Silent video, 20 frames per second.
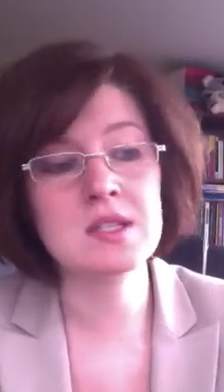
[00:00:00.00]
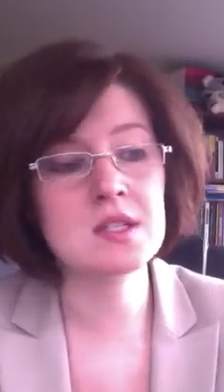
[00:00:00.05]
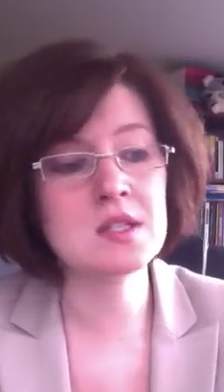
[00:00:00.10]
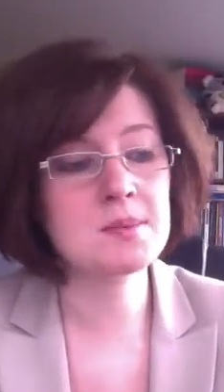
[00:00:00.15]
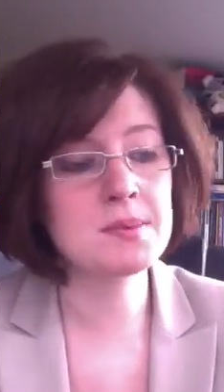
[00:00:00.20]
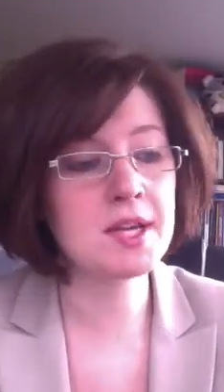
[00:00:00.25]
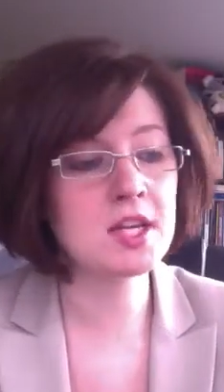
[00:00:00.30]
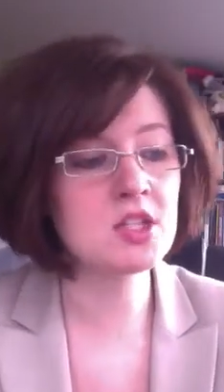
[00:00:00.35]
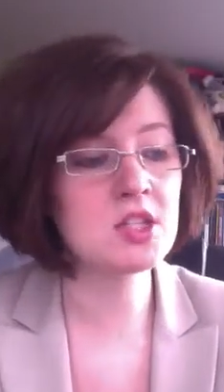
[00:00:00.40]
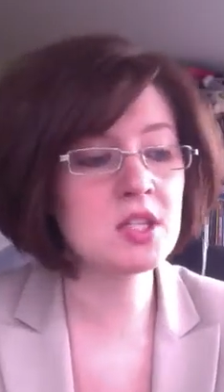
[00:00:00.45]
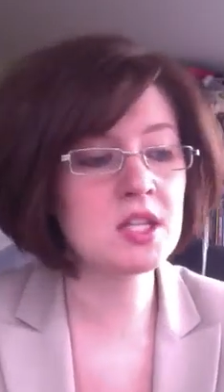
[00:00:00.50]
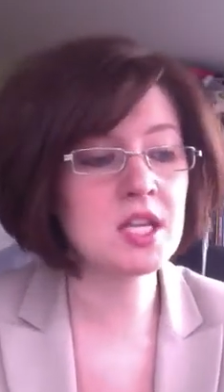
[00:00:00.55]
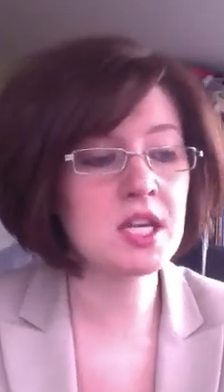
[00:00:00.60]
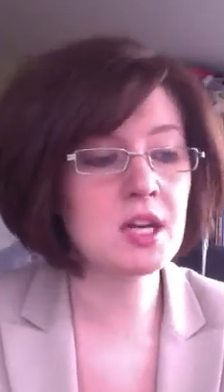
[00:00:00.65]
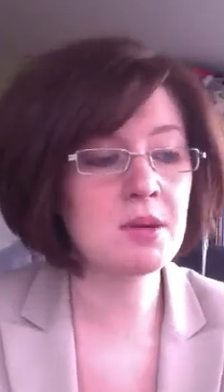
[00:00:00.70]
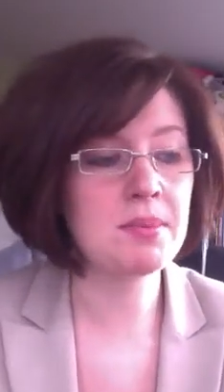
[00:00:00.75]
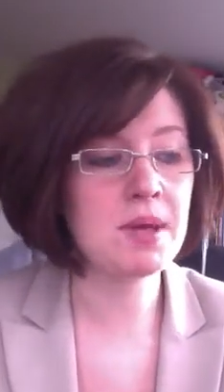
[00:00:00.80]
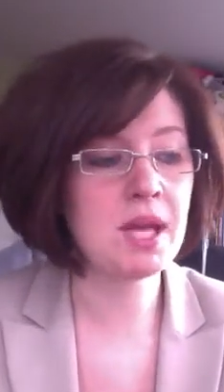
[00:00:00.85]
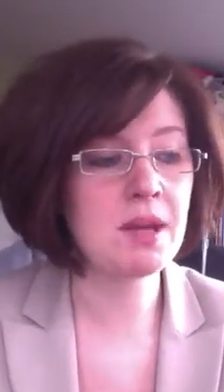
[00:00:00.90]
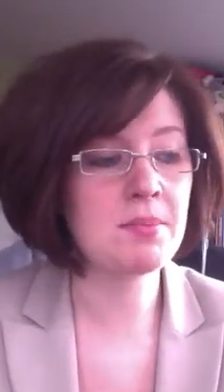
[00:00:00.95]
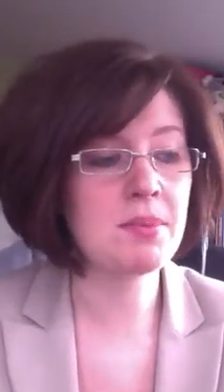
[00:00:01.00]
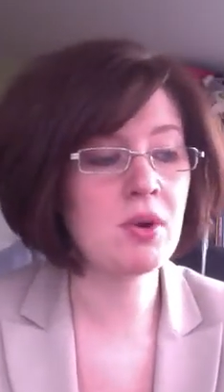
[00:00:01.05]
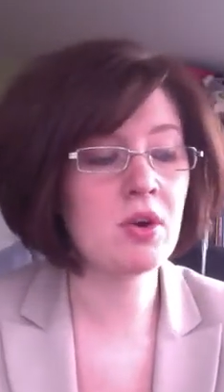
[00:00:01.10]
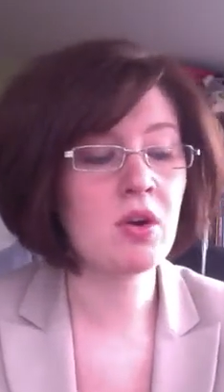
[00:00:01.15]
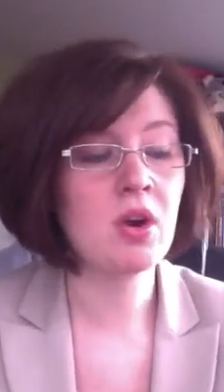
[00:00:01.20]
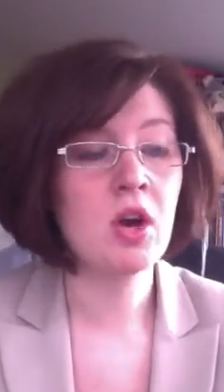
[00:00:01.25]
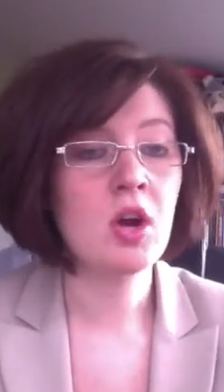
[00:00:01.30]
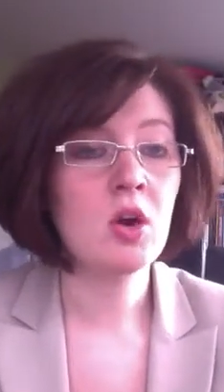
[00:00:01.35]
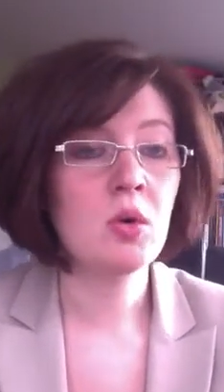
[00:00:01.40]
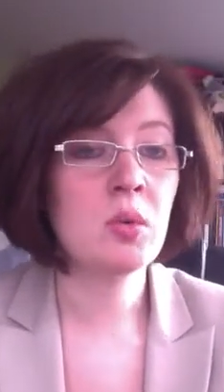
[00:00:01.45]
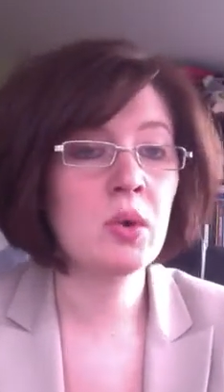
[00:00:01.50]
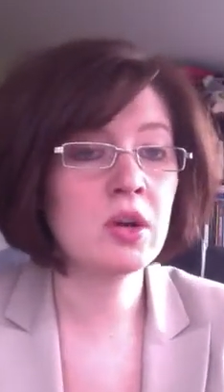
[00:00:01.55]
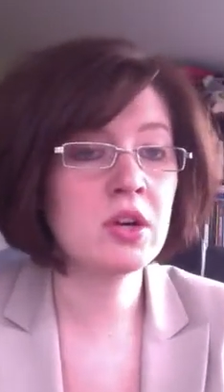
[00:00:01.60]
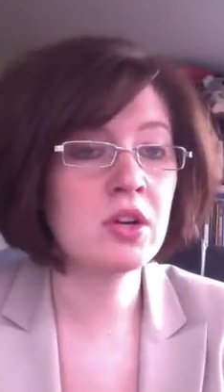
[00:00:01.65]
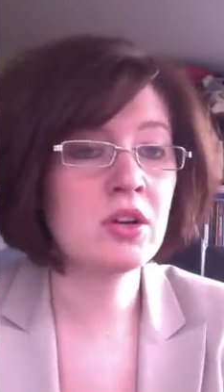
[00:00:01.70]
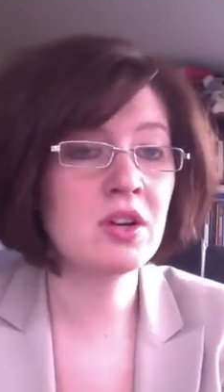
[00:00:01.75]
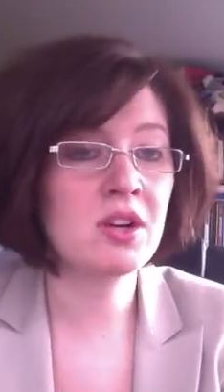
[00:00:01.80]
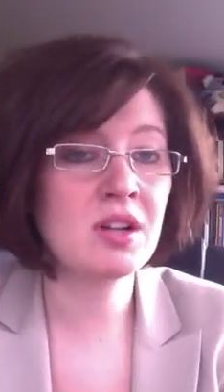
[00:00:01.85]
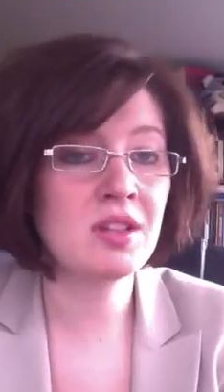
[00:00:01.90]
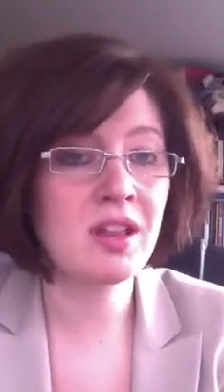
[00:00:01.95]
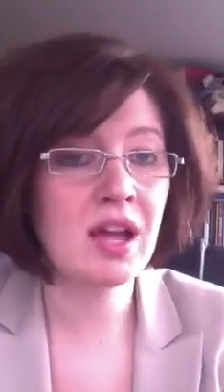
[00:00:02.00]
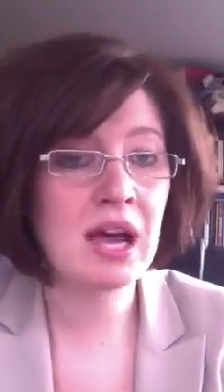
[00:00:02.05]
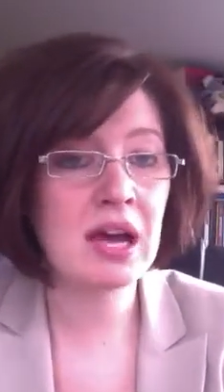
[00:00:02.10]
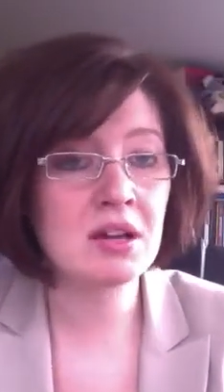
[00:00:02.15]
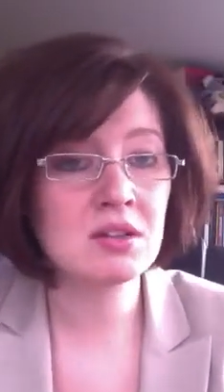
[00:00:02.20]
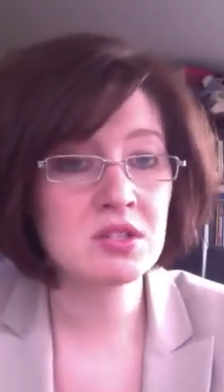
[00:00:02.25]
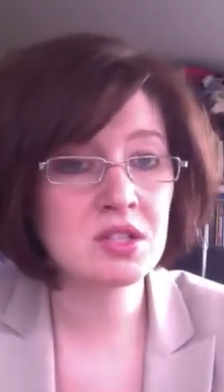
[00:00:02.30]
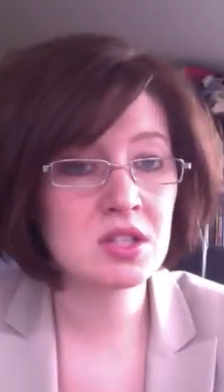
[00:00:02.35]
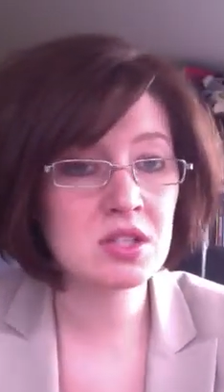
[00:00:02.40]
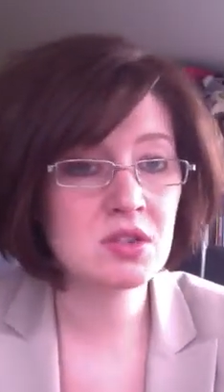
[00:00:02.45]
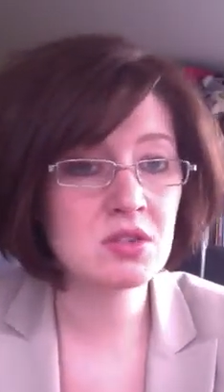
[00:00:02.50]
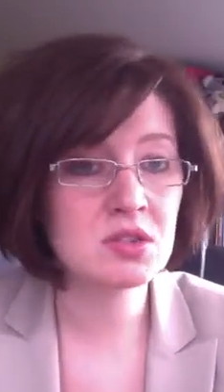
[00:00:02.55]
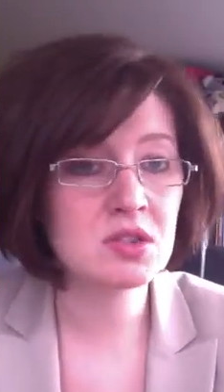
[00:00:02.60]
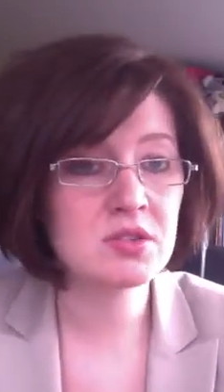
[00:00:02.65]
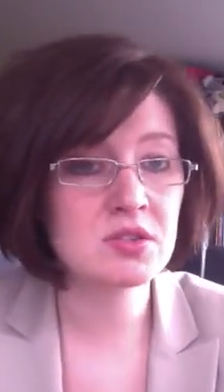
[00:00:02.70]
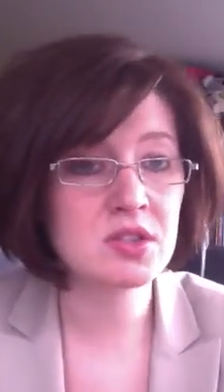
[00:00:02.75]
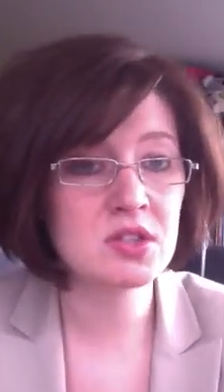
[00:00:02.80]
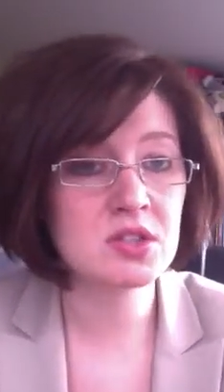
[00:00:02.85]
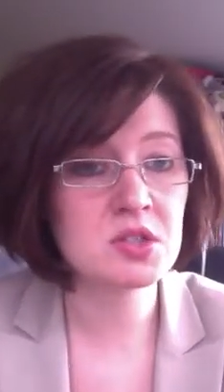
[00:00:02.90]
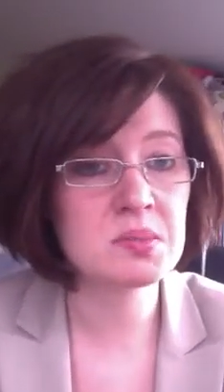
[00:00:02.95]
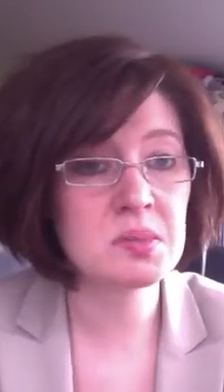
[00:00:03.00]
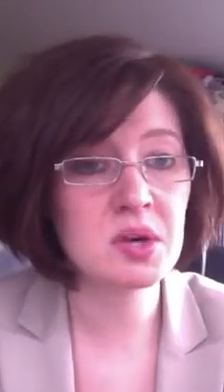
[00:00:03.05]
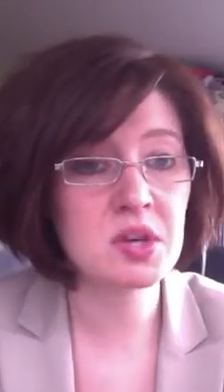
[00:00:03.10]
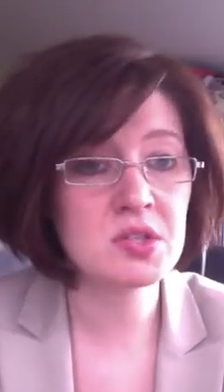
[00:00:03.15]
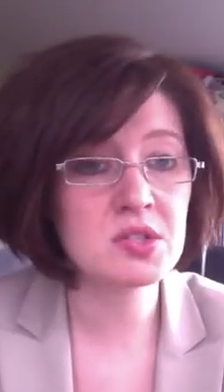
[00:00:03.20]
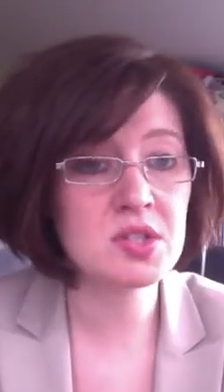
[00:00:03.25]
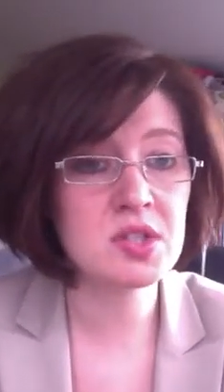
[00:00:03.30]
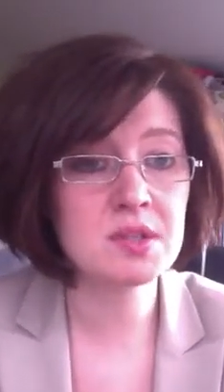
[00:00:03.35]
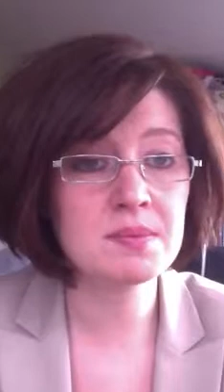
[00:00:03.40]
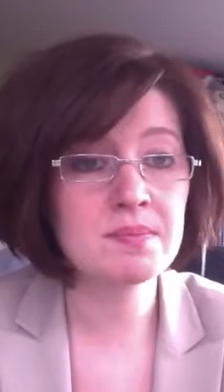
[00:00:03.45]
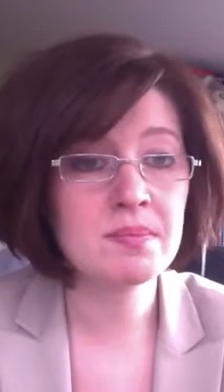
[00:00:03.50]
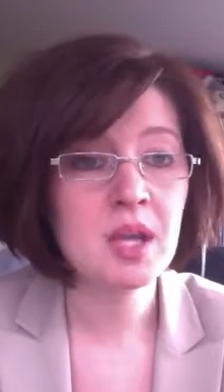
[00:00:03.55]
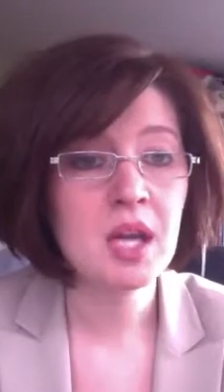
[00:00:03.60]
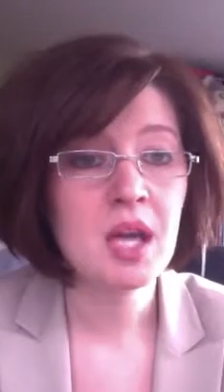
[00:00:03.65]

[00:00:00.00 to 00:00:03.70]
especially in a paper where you're allowed to use first person.